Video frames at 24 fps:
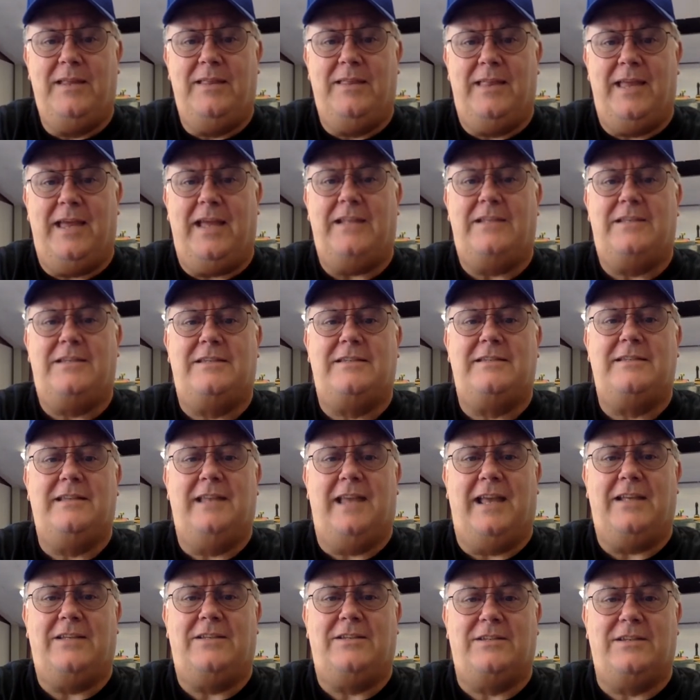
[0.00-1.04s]
That's
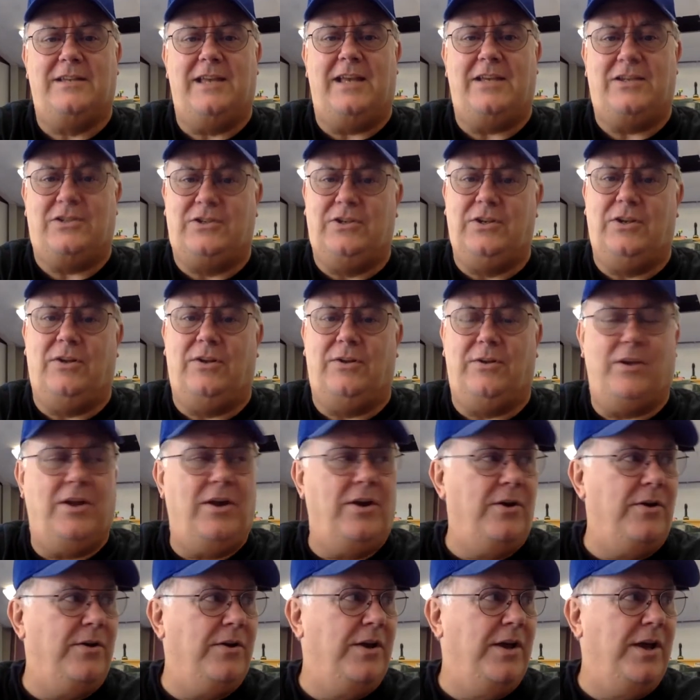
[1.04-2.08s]

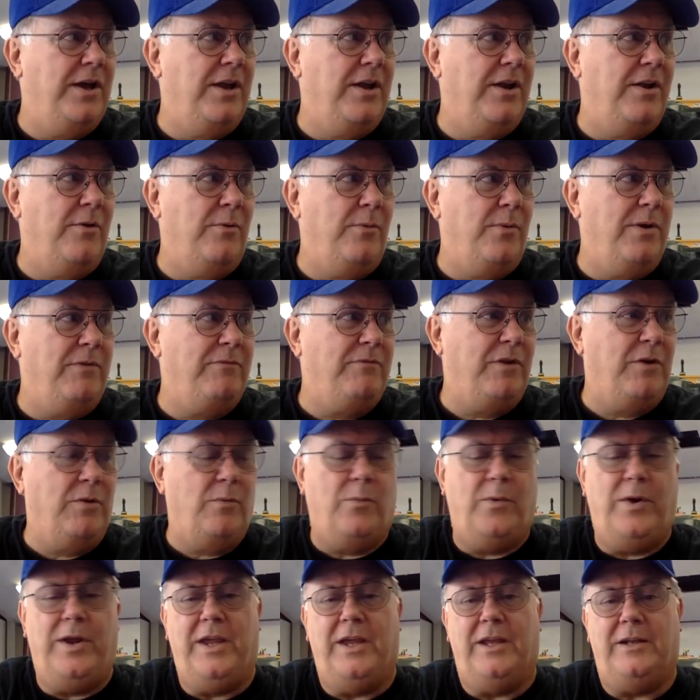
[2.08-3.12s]
still a horrific
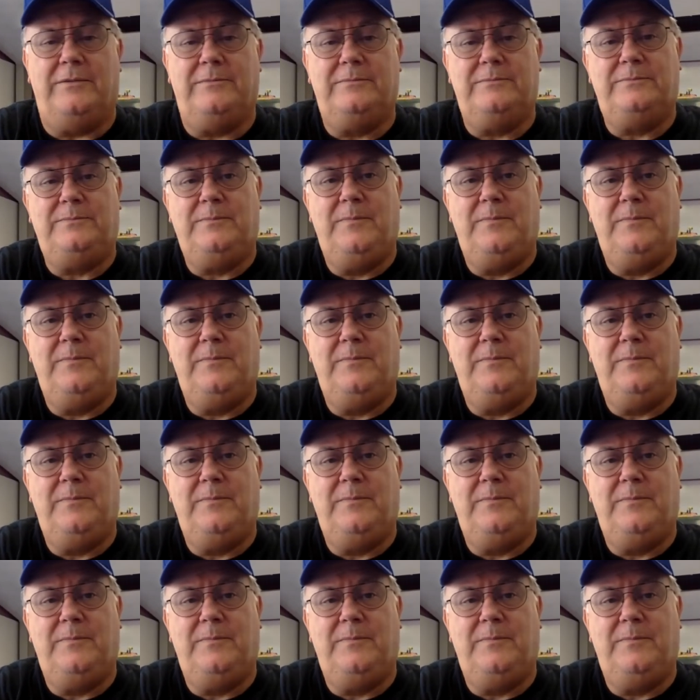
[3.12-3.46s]
wind.